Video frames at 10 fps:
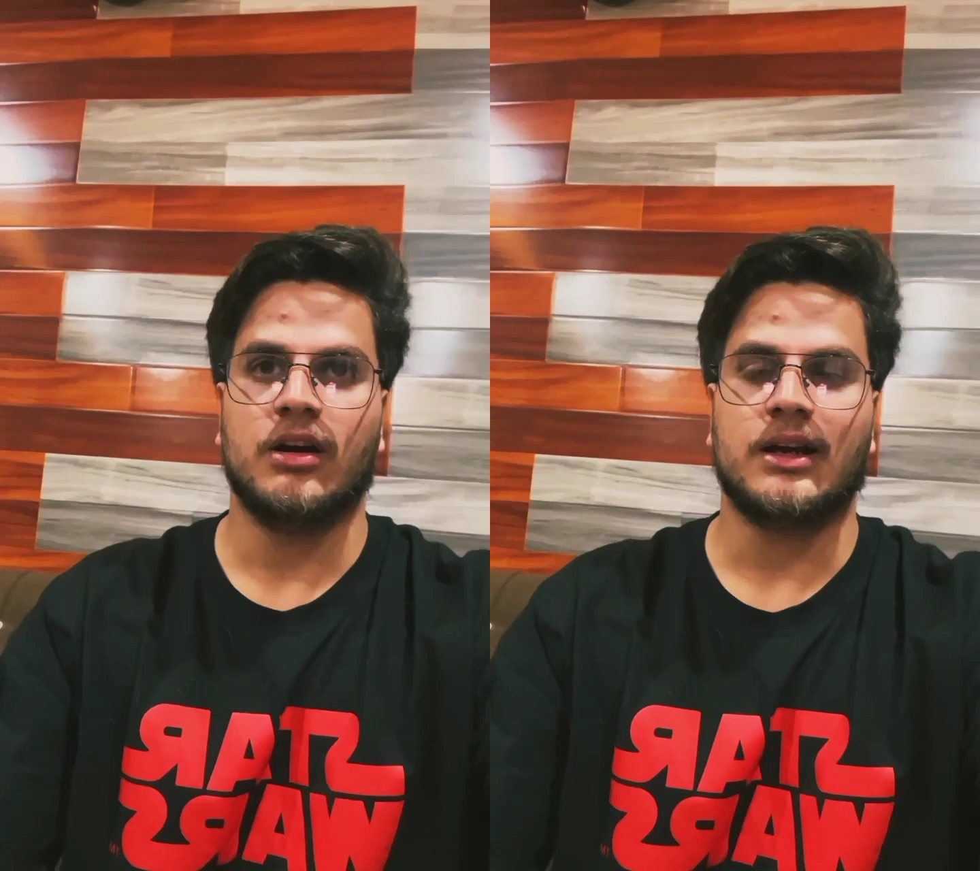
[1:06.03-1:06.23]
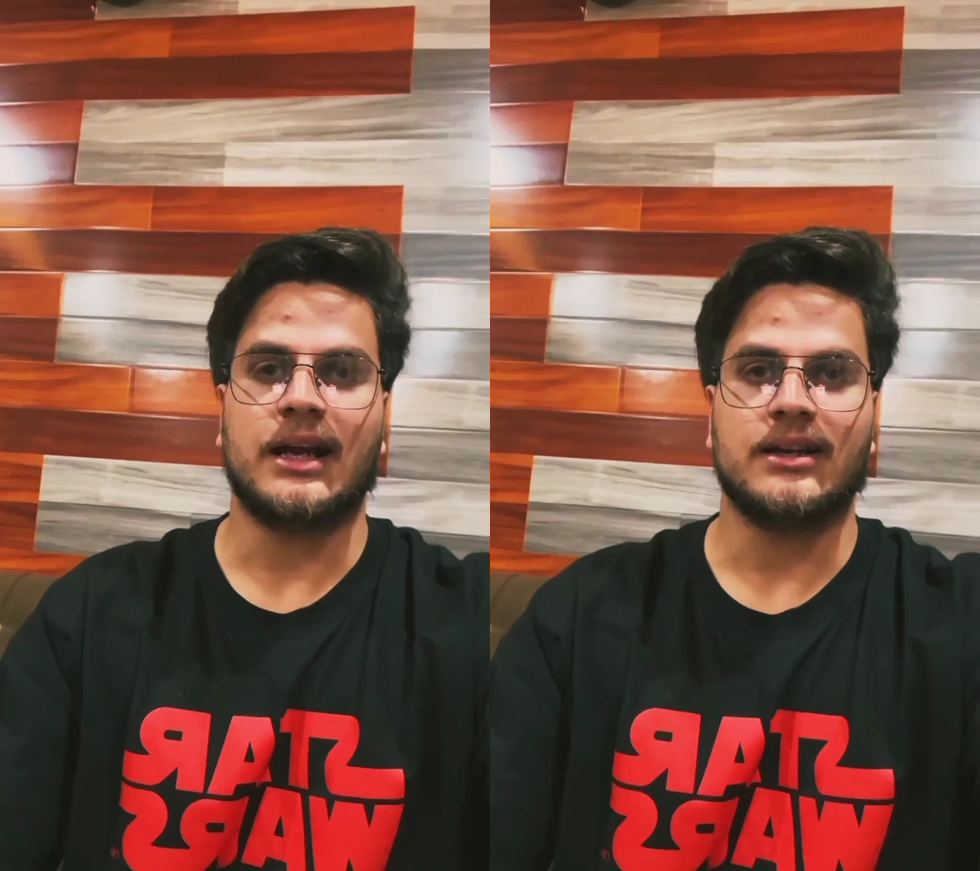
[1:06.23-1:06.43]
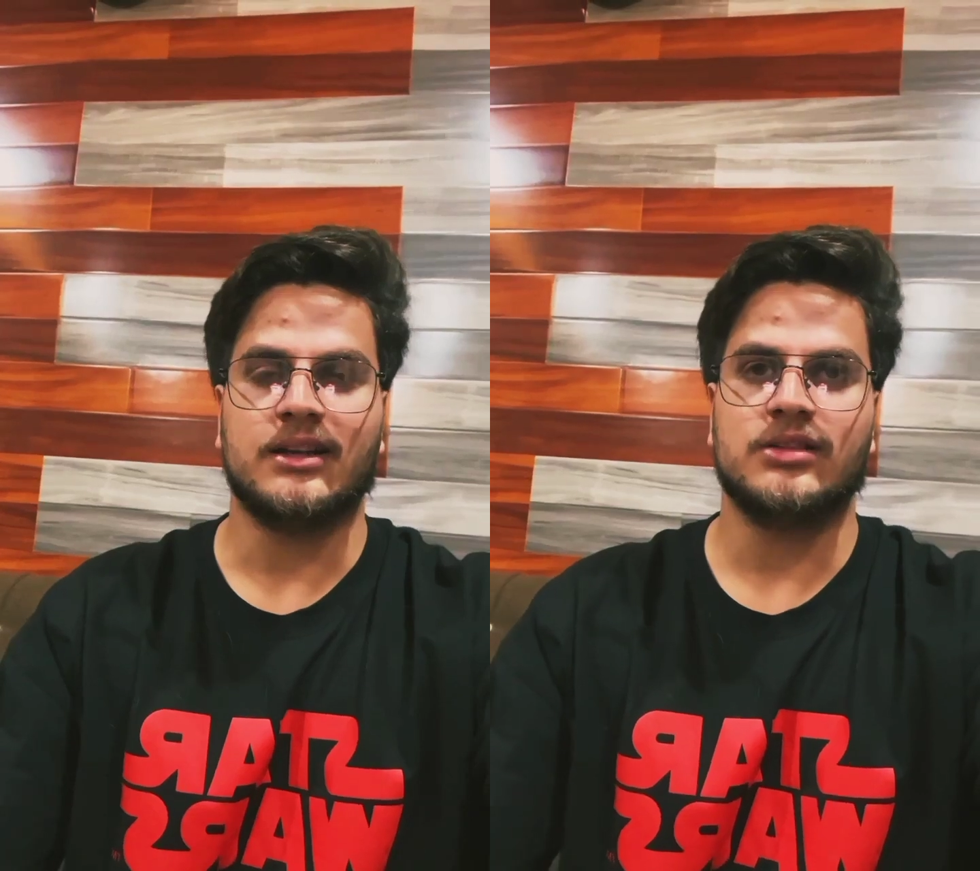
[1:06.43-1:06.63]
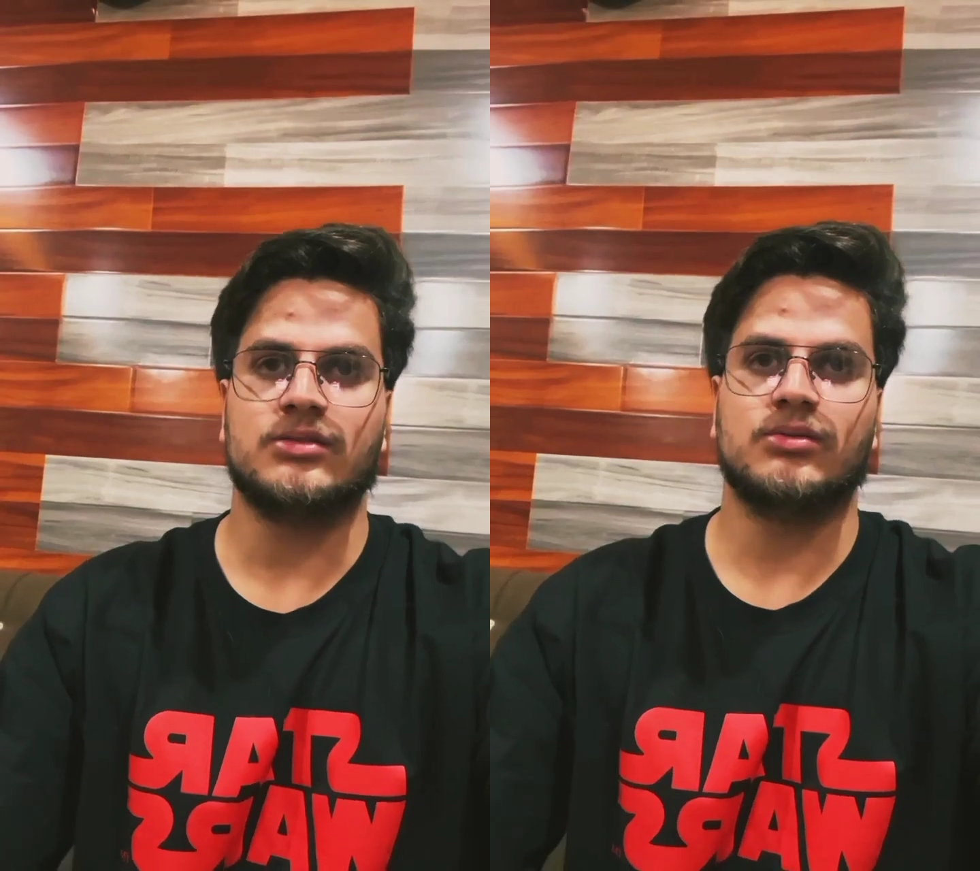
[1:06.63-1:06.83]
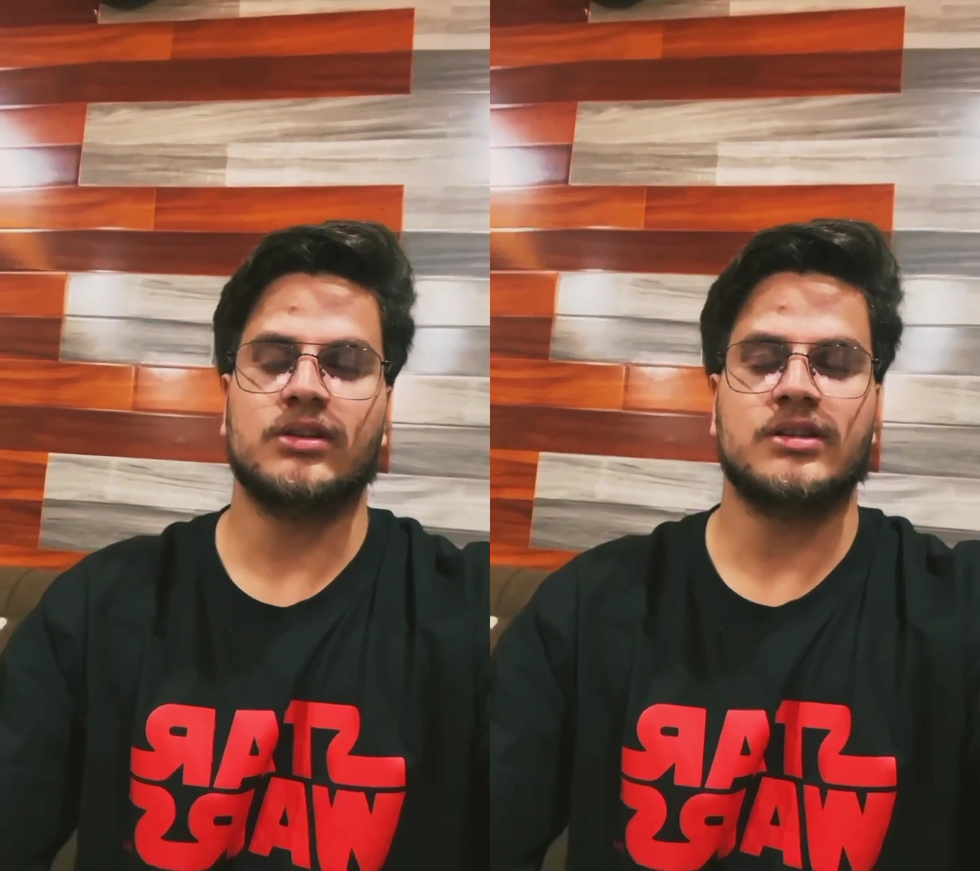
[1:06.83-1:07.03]
category
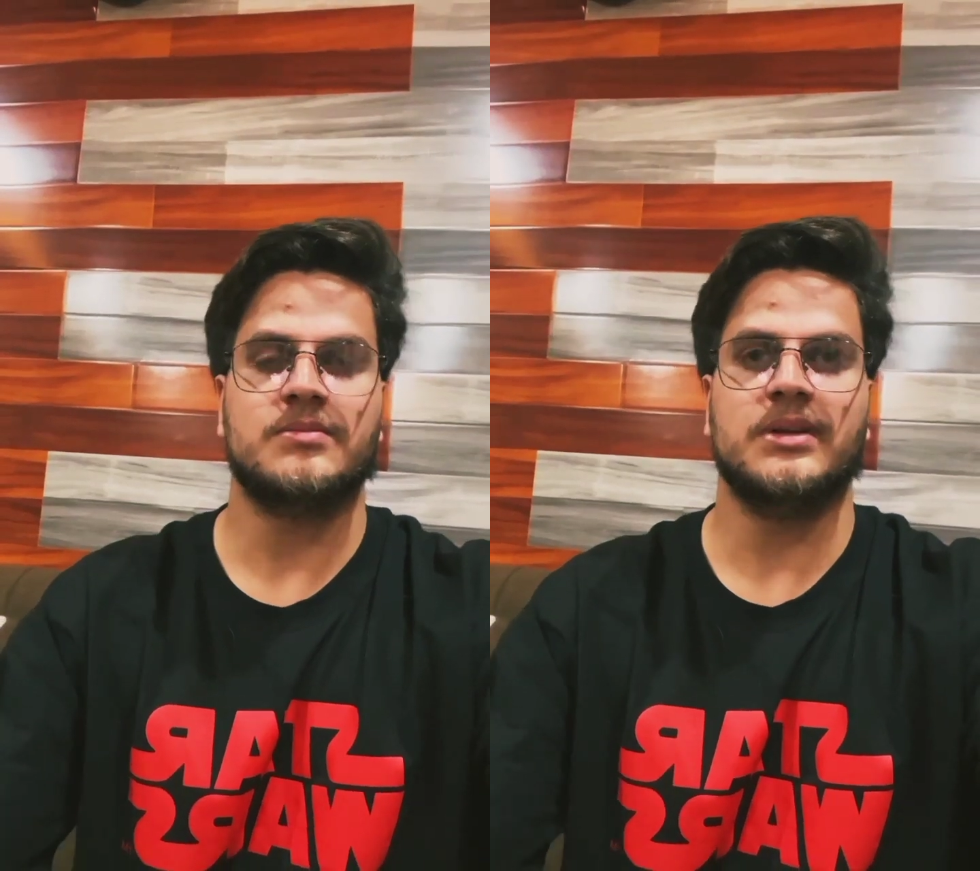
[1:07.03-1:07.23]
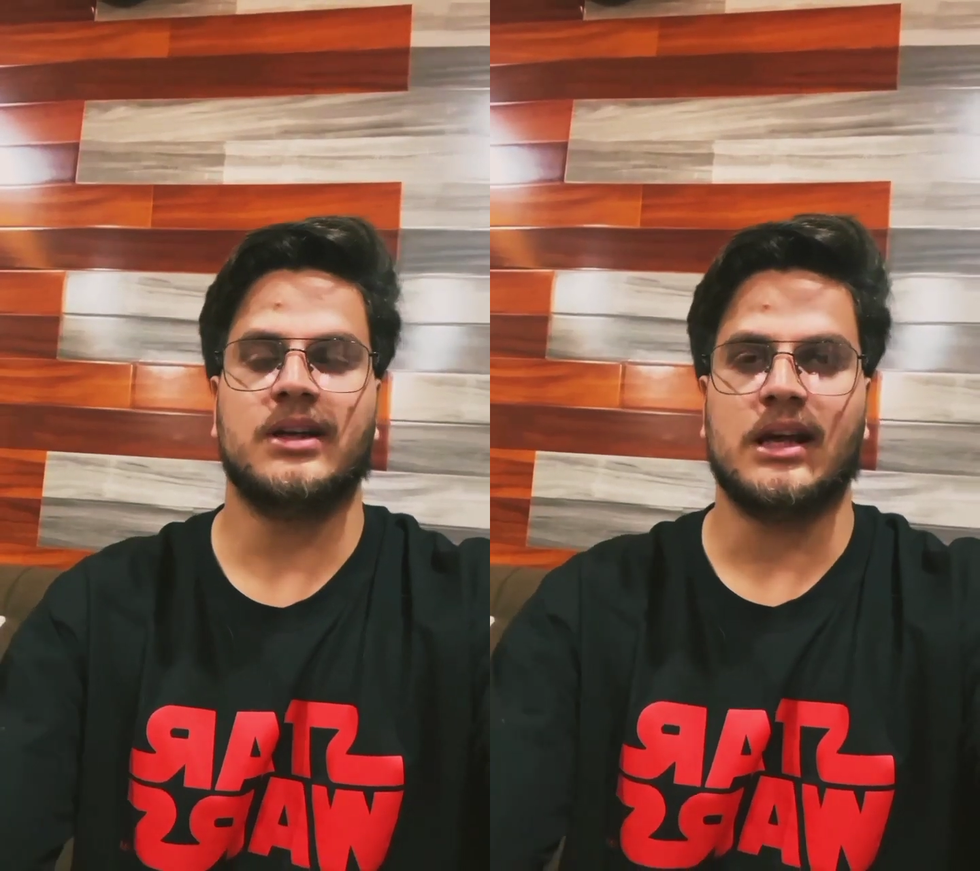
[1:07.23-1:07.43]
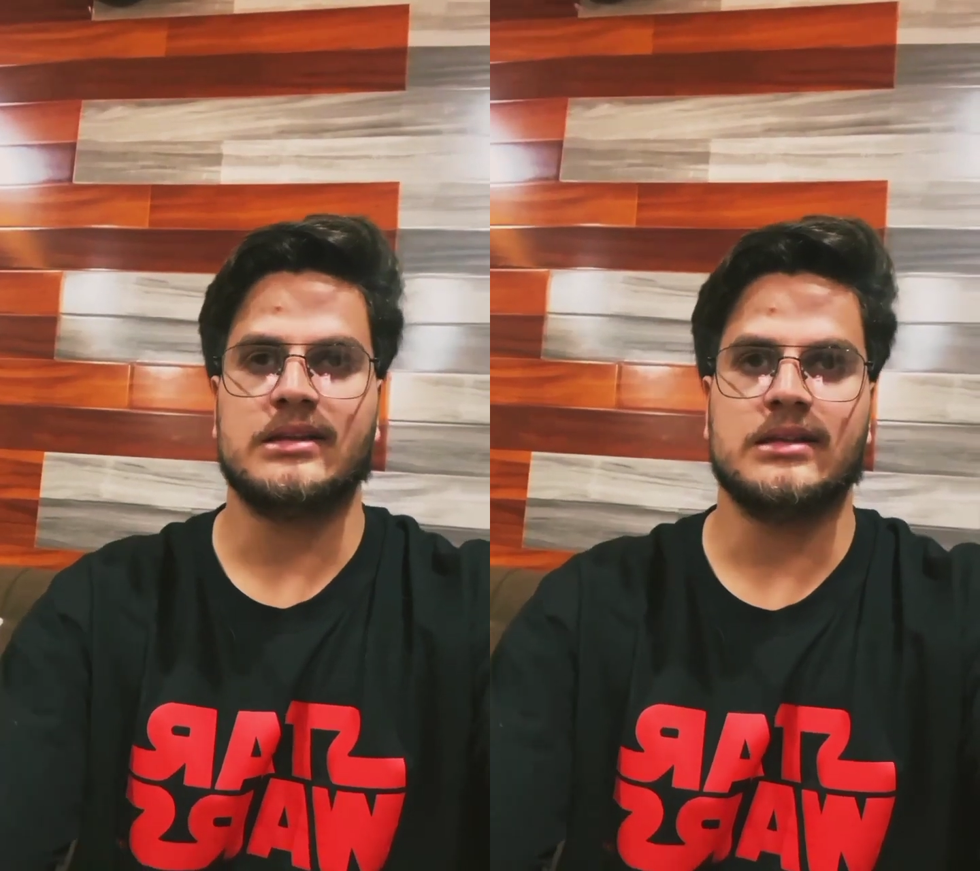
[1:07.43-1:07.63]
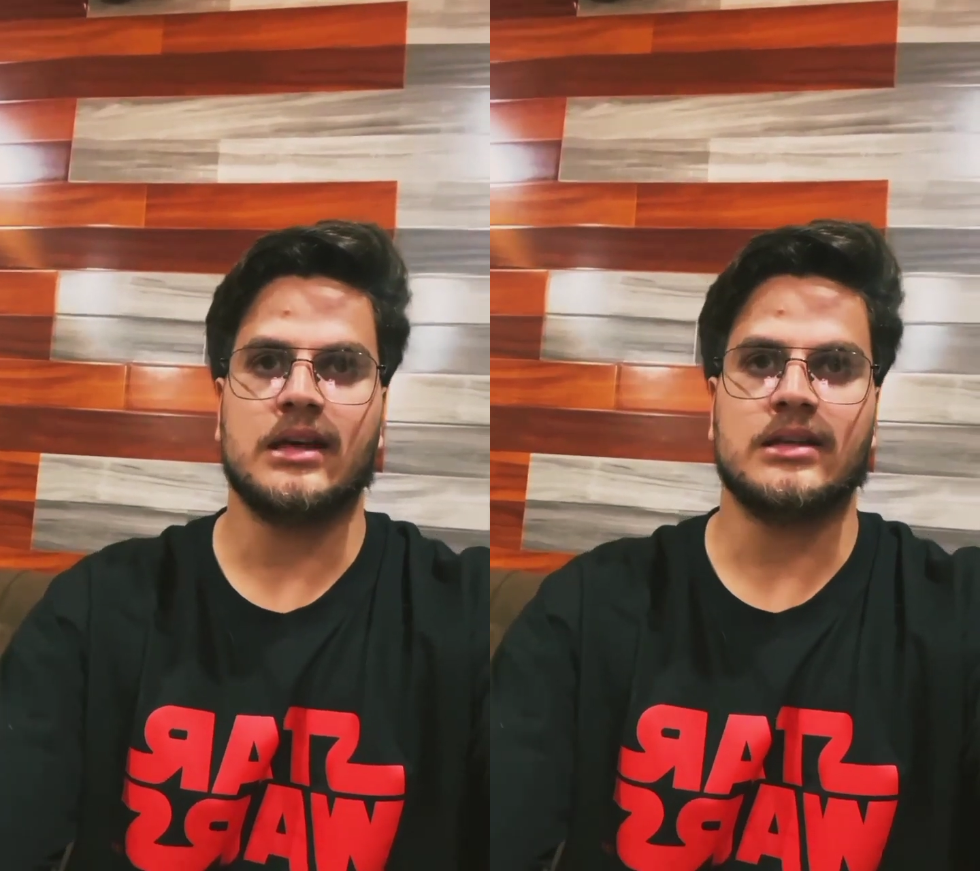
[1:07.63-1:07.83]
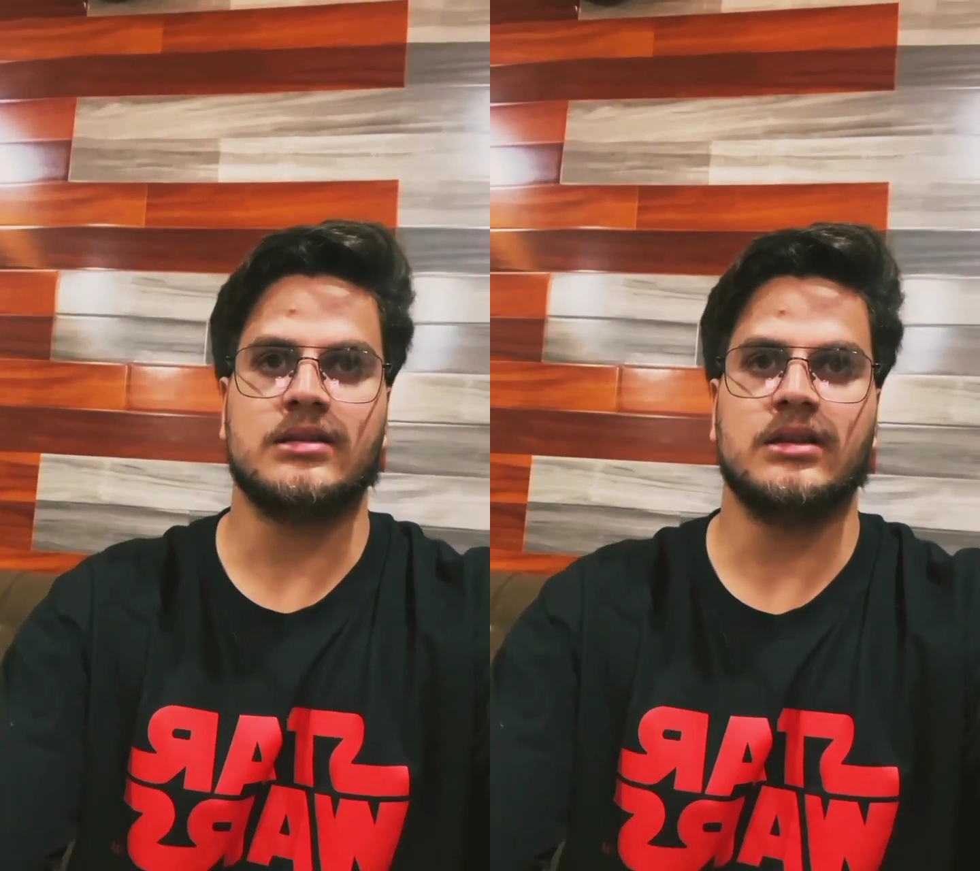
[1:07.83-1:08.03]
students, be it
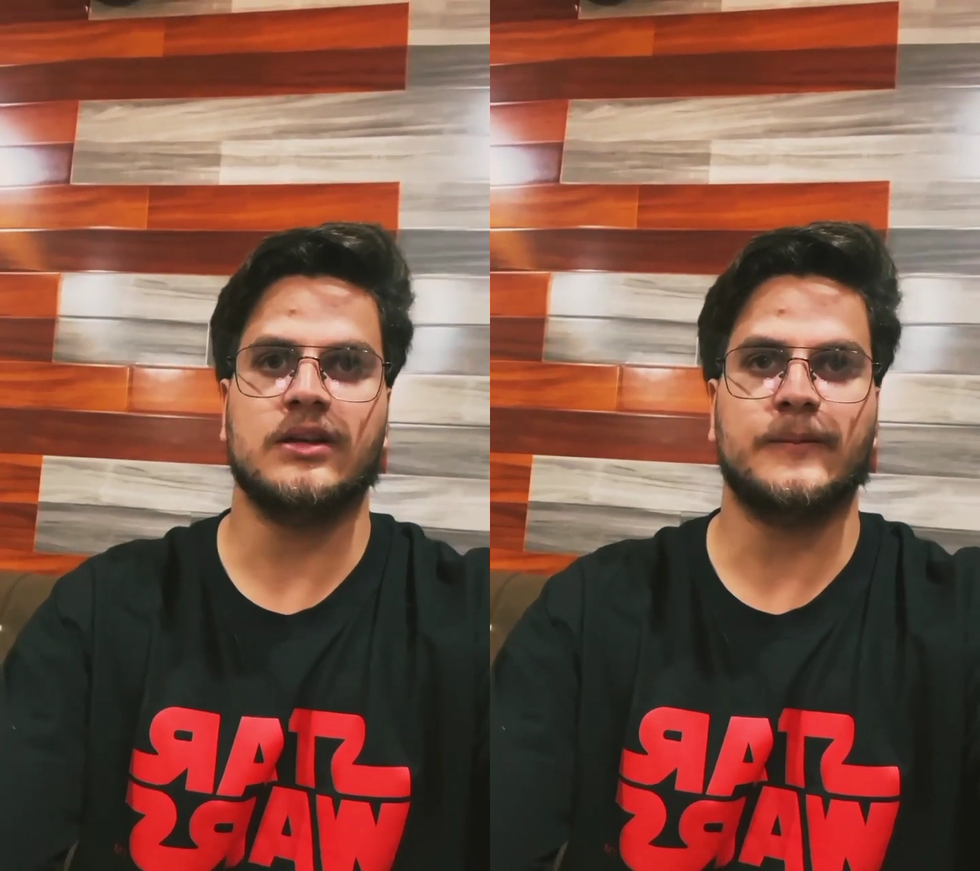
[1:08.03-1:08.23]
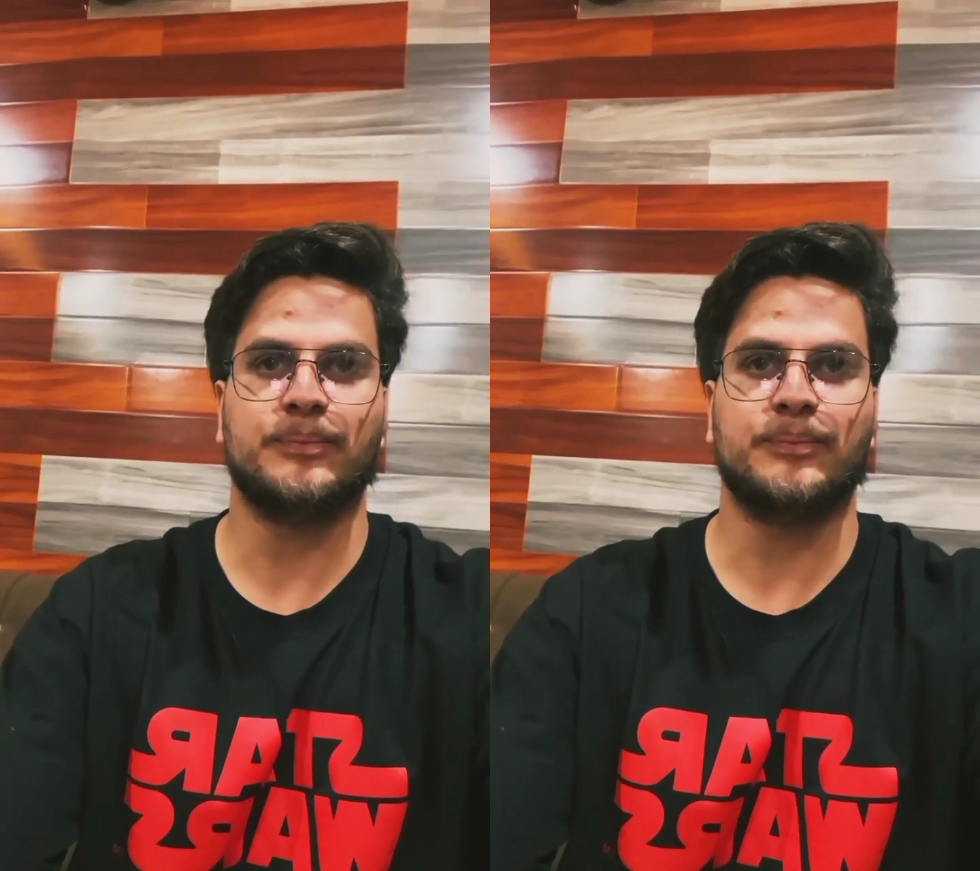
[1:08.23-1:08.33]
SCST,